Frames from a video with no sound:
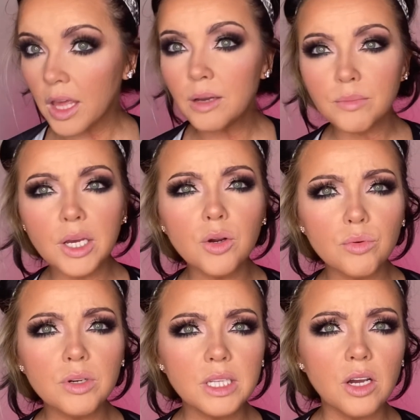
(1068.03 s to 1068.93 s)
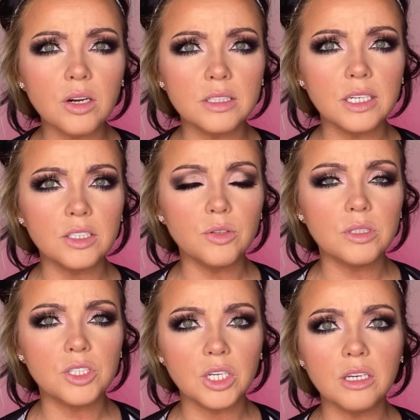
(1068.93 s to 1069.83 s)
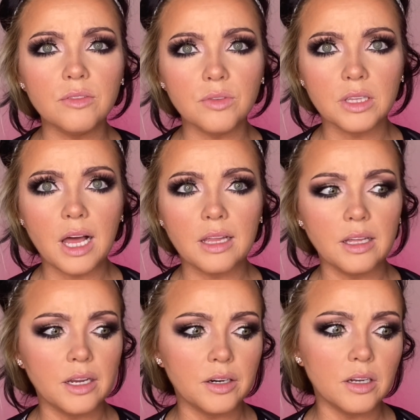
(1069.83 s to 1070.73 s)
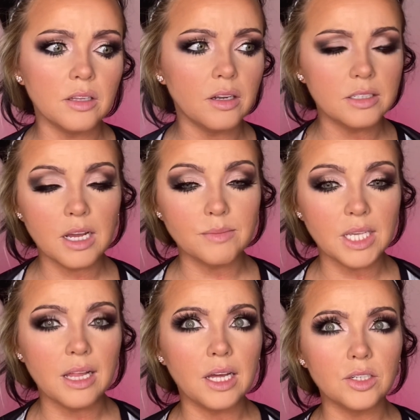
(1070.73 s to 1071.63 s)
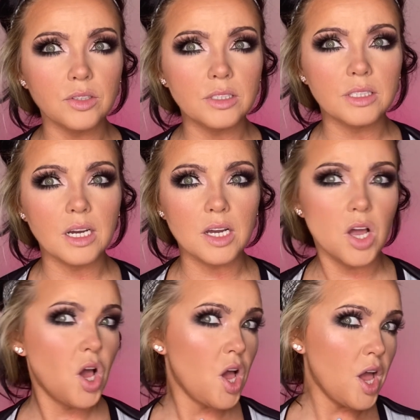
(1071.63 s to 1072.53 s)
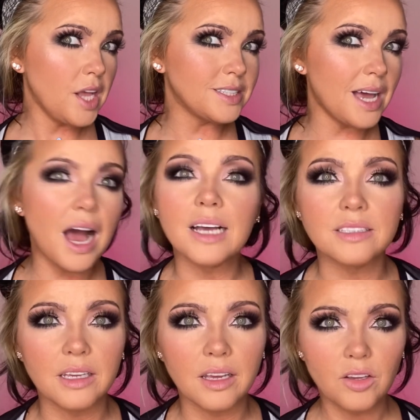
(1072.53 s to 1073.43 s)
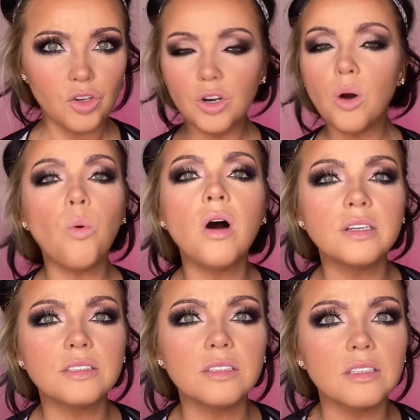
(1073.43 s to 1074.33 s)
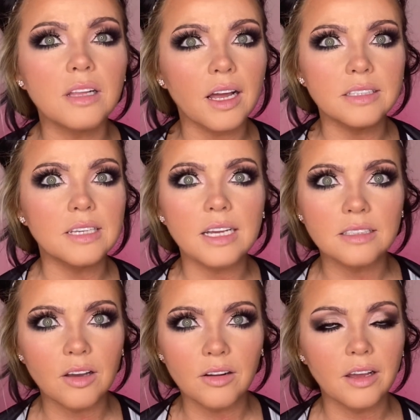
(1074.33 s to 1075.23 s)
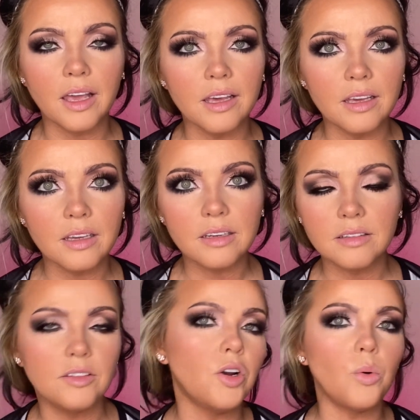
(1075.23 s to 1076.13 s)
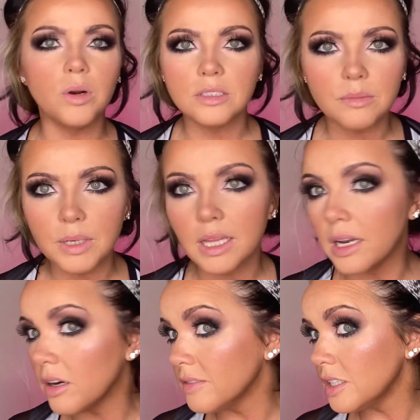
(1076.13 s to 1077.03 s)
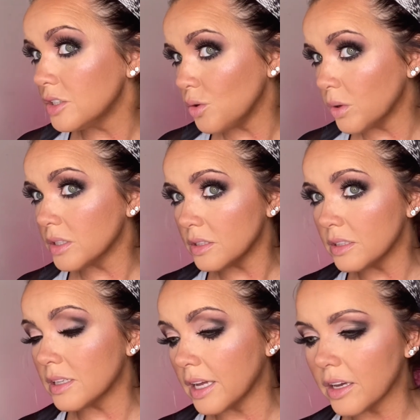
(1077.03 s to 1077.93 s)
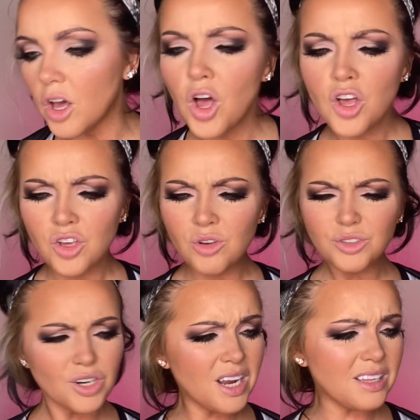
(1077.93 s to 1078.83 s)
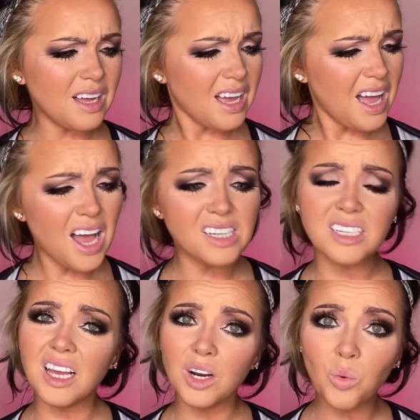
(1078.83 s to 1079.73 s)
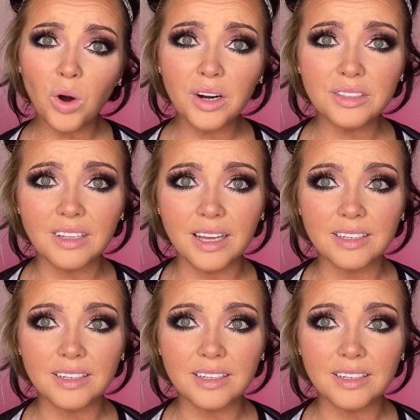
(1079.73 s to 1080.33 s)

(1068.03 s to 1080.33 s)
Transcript: can be a really hard thing to achieve with highlighter. A lot of times highlighter looks like it's icing. You don't want it to look like it's icing on a cake. You don't want it to be that obvious. You want it to look like you drank like a ton of water that